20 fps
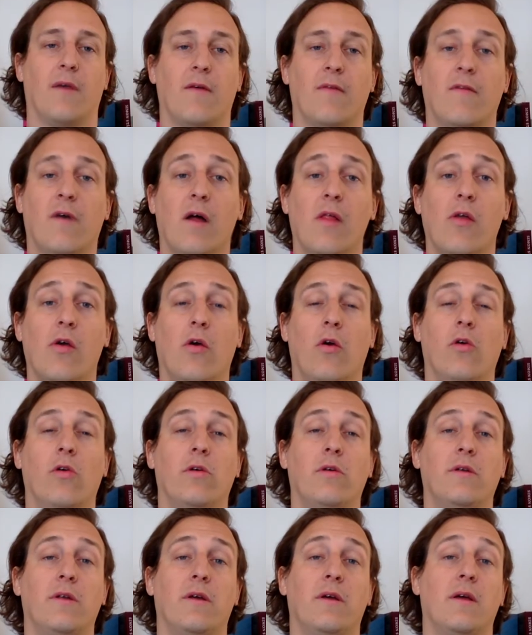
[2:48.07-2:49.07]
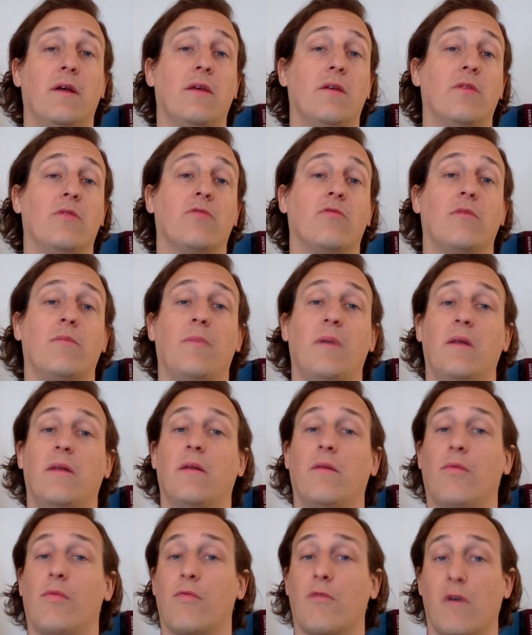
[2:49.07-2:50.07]
Fatherhood is
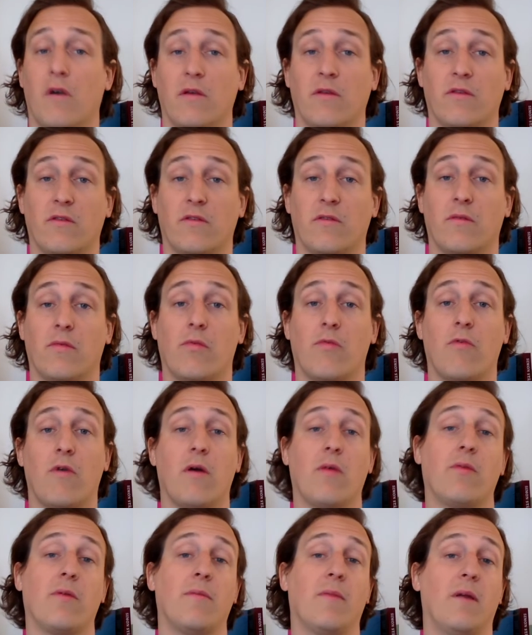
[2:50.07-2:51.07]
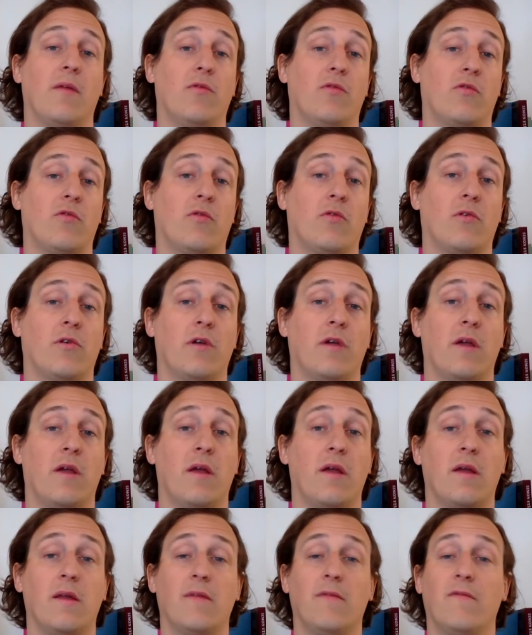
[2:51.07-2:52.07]
repeated thrice throughout the main story
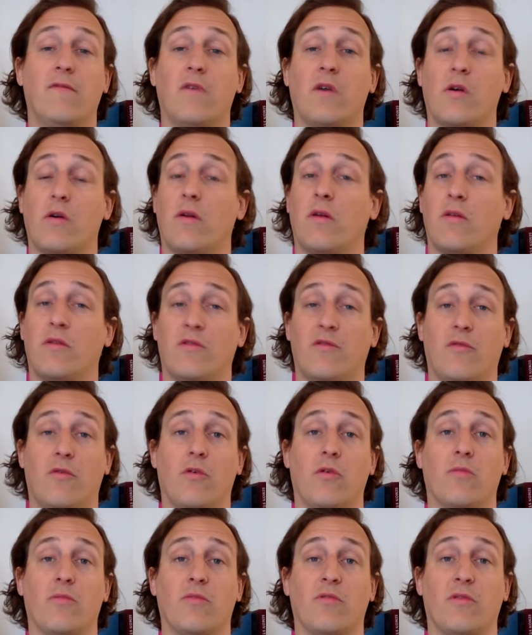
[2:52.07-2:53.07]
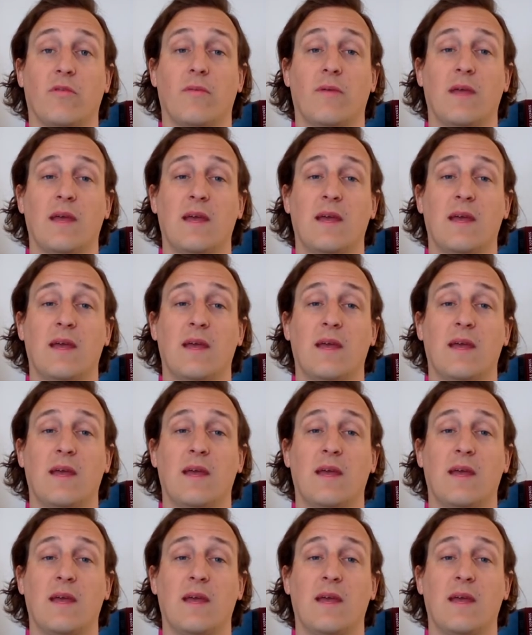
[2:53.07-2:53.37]
in various forms.